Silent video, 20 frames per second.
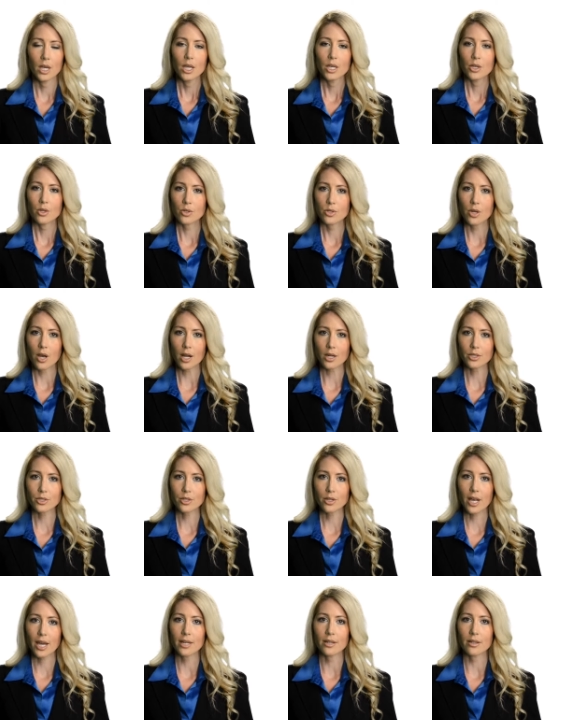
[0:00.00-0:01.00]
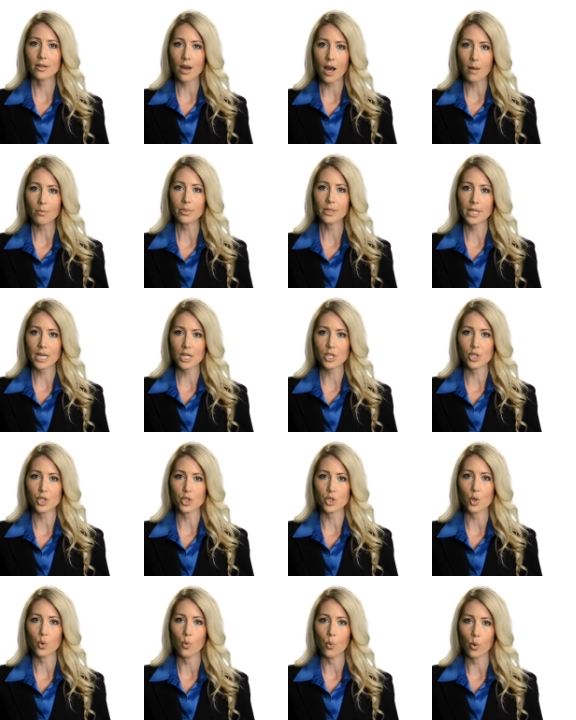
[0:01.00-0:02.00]
Your doctor had an obligation
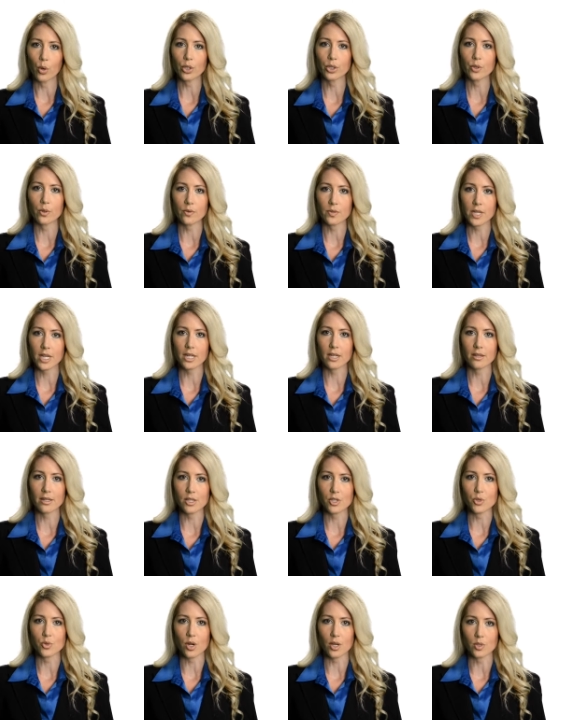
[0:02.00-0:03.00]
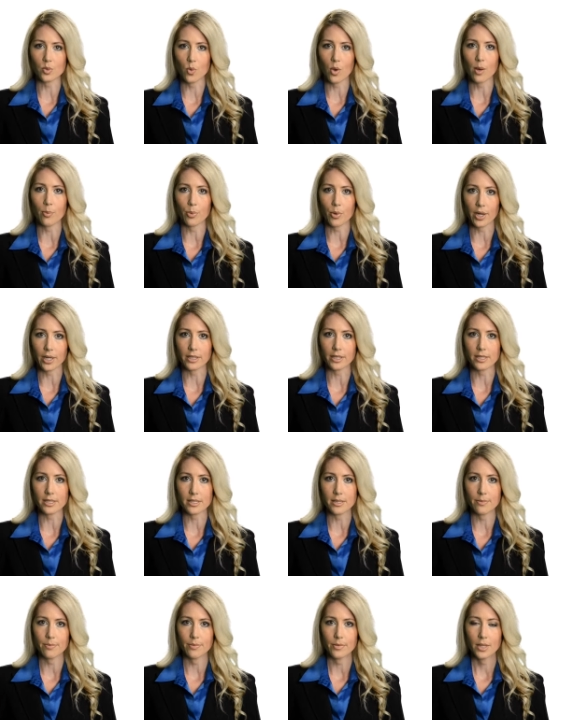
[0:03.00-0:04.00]
to warn you of taking these drugs while pregnant.